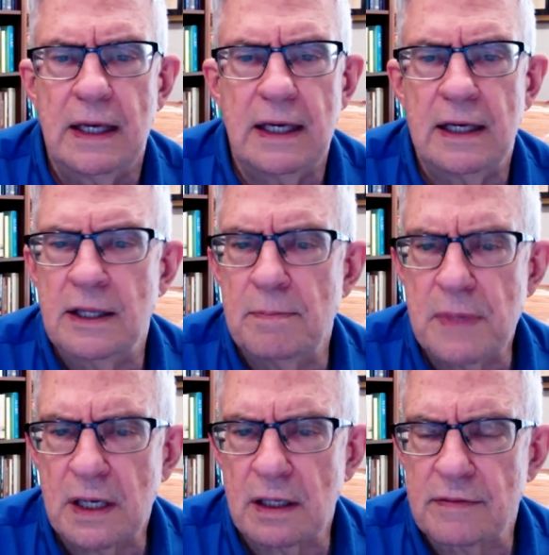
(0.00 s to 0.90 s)
in the
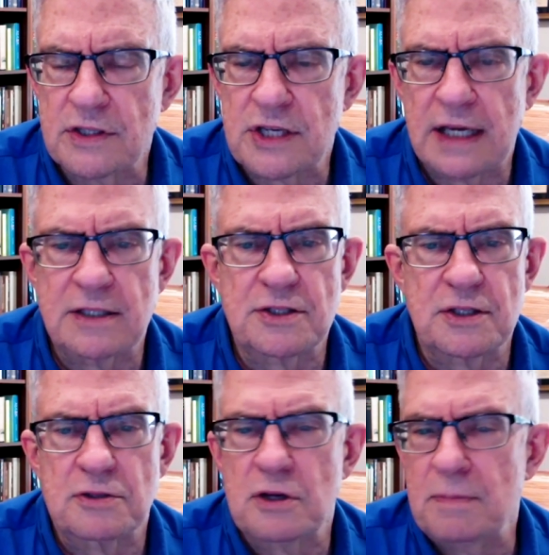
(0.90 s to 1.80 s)
middle of the second
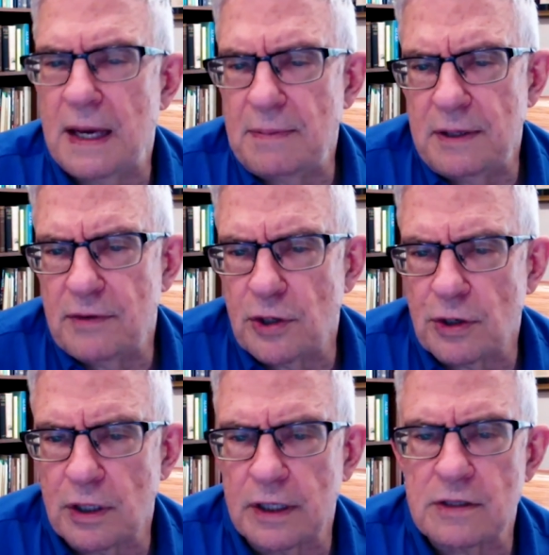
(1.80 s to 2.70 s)
century, maybe even
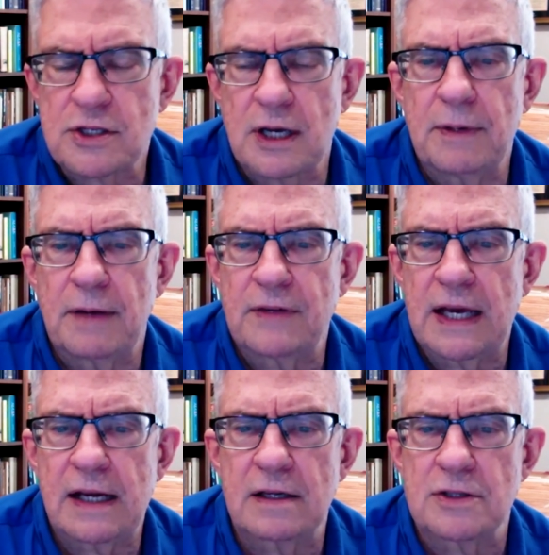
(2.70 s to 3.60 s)
earlier. Some have
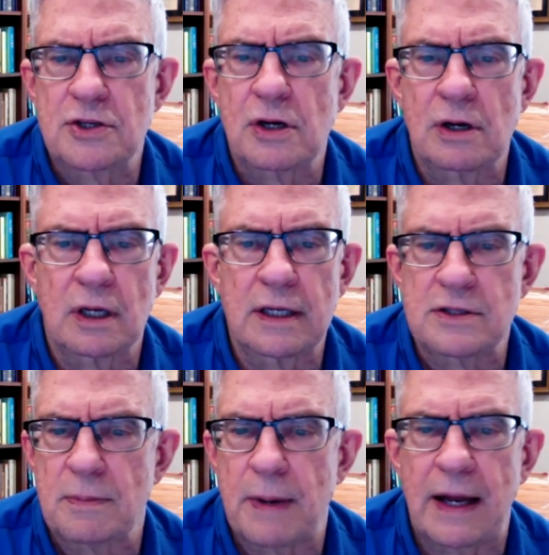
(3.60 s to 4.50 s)
dated as early
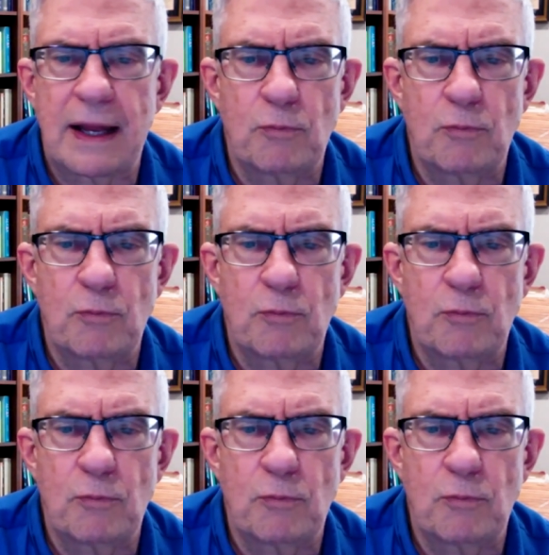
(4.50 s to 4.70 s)
as about